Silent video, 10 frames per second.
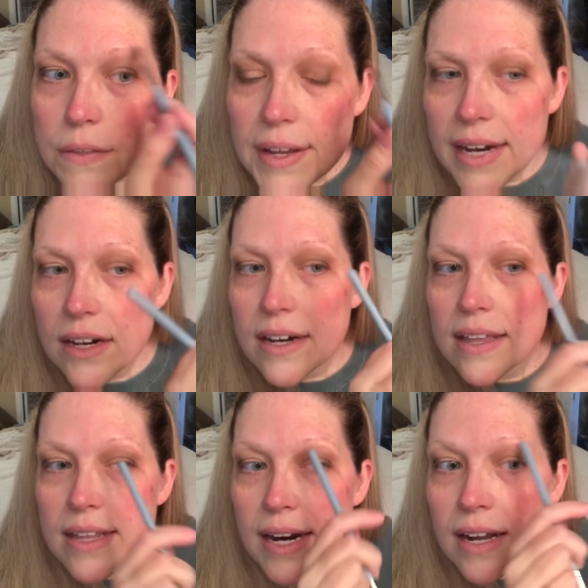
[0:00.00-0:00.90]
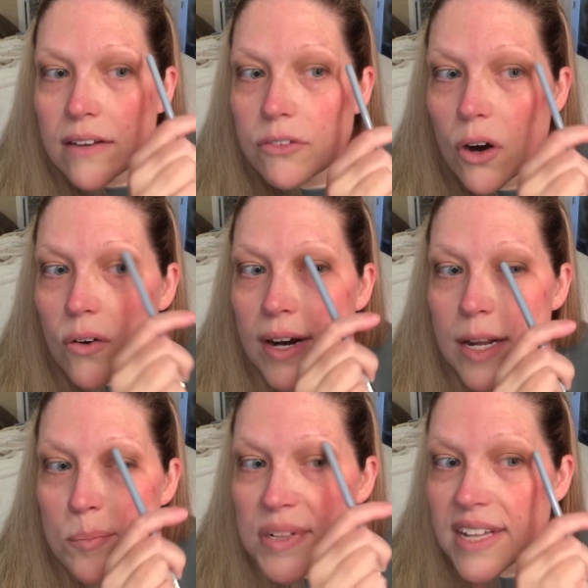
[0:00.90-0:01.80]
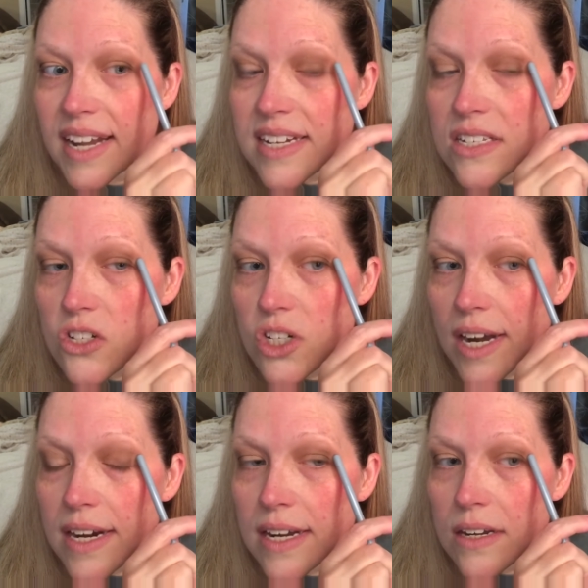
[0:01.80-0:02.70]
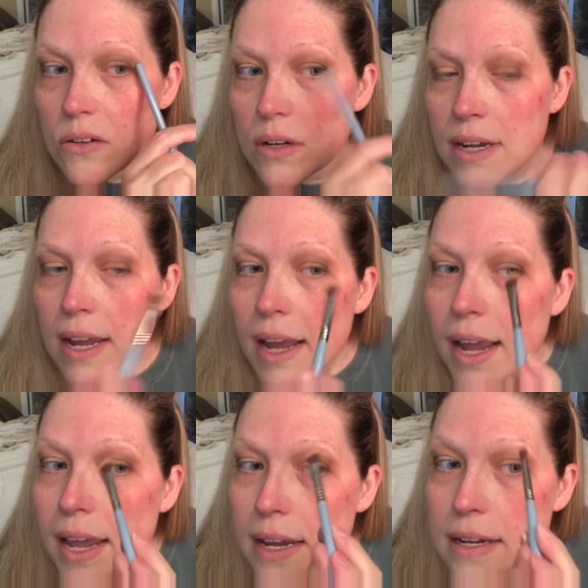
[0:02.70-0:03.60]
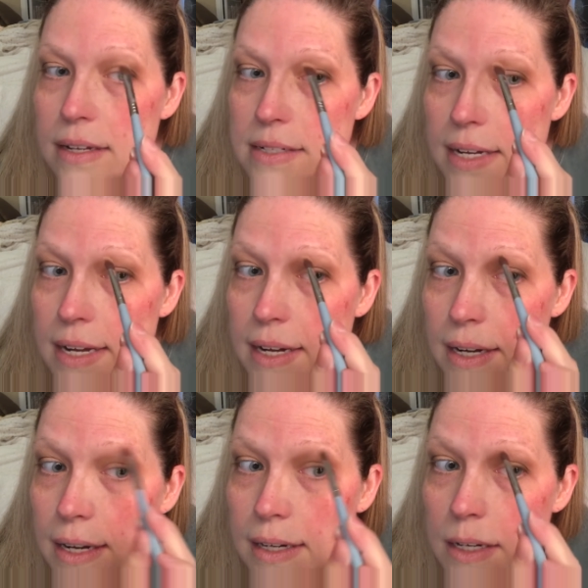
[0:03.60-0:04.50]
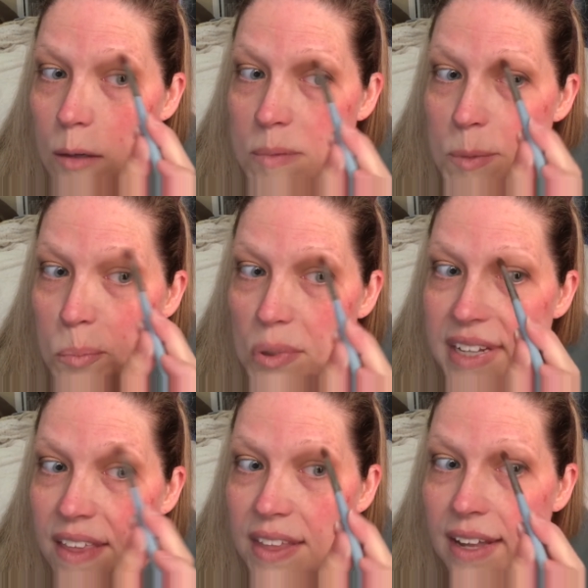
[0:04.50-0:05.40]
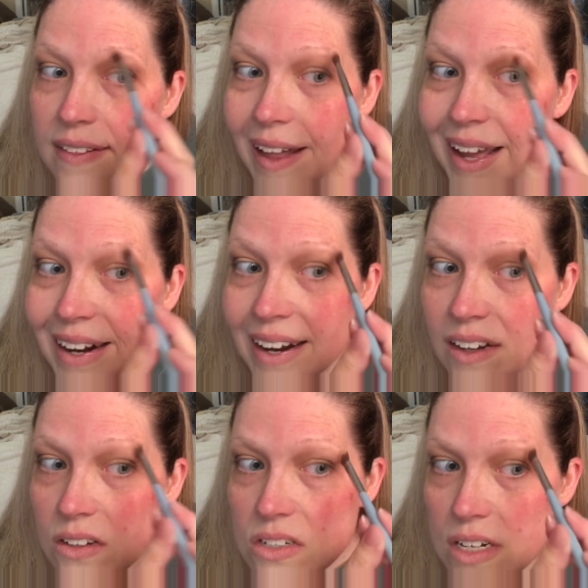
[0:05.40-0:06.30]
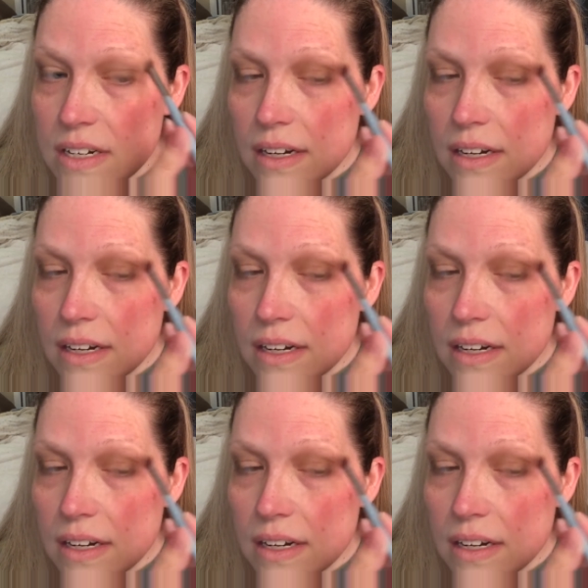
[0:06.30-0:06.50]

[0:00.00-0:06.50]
the area that I have already placed shadow, and it kind of helps blend that line out.